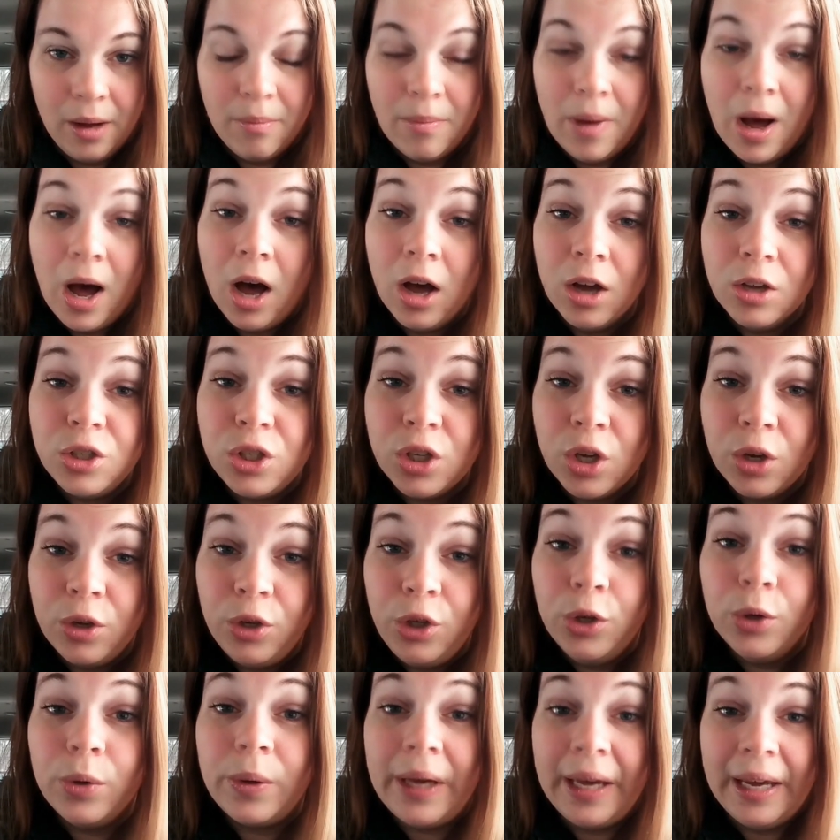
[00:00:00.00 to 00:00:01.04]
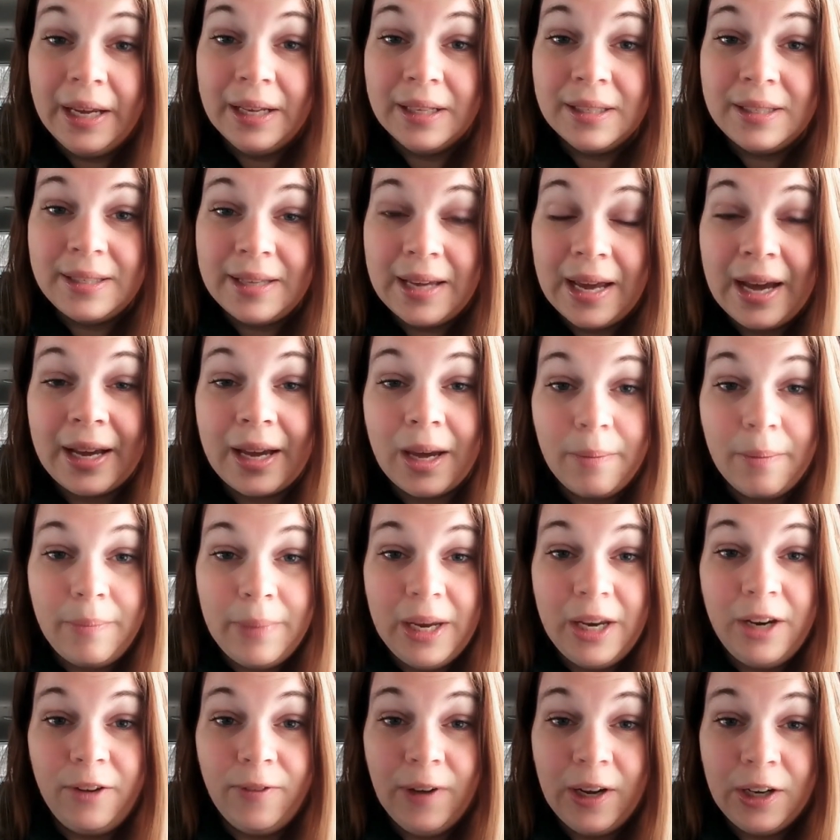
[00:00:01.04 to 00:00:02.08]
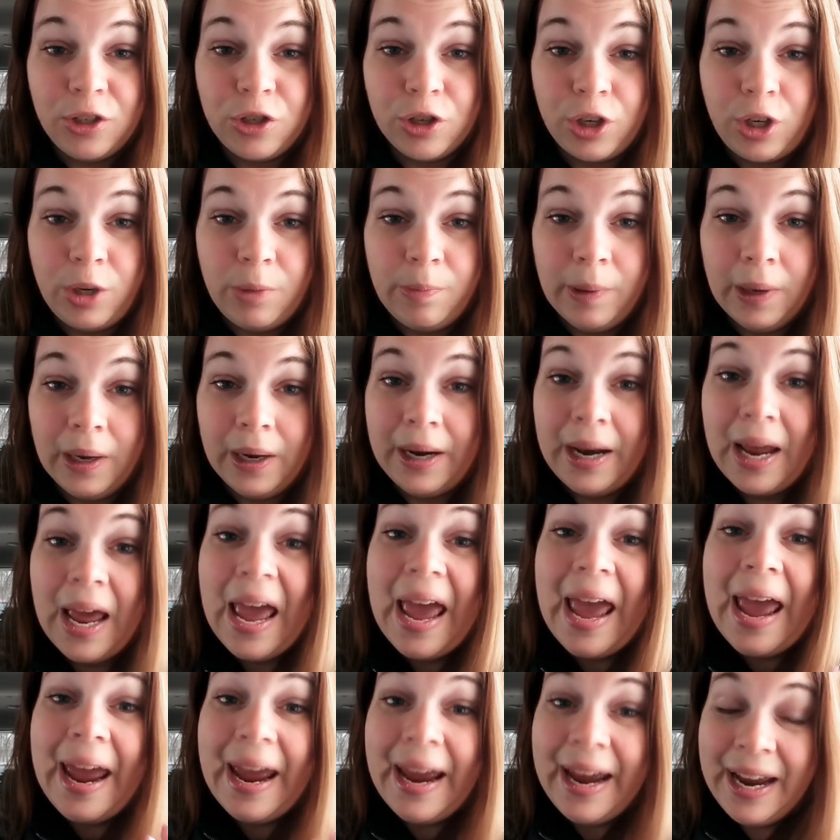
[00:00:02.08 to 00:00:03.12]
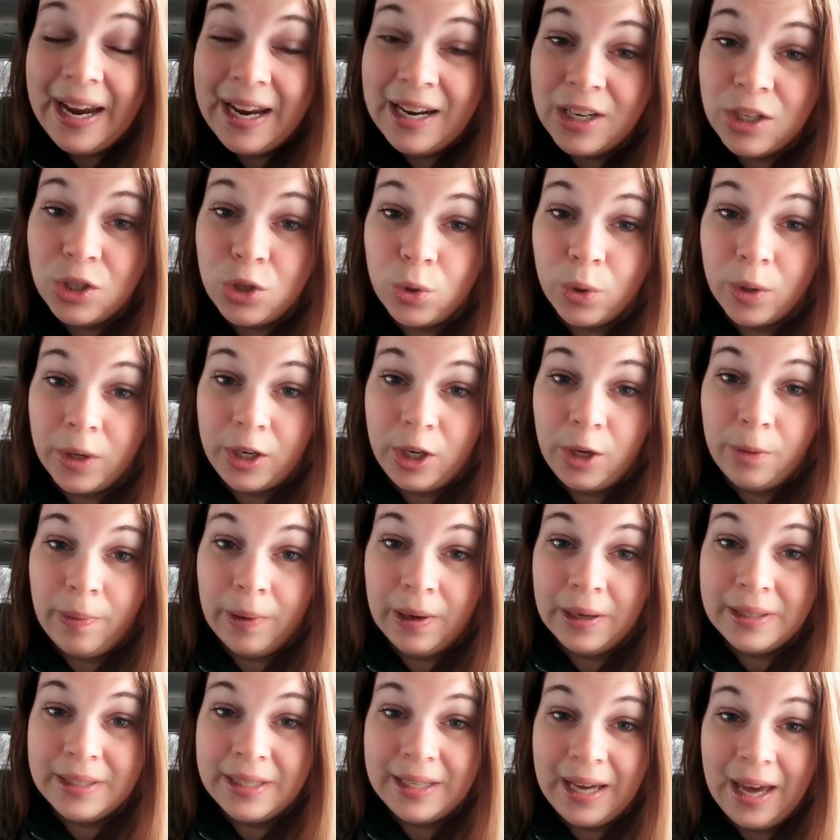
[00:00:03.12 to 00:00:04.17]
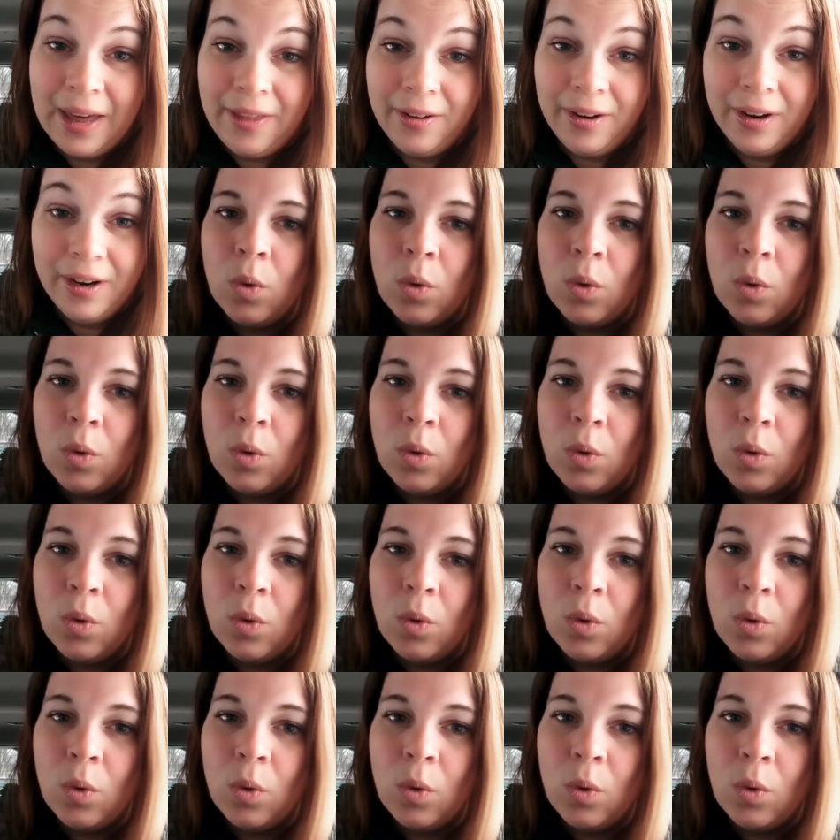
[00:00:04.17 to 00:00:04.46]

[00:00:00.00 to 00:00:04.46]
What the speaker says: Also, you can stack a manufacturer coupon and a store coupon together.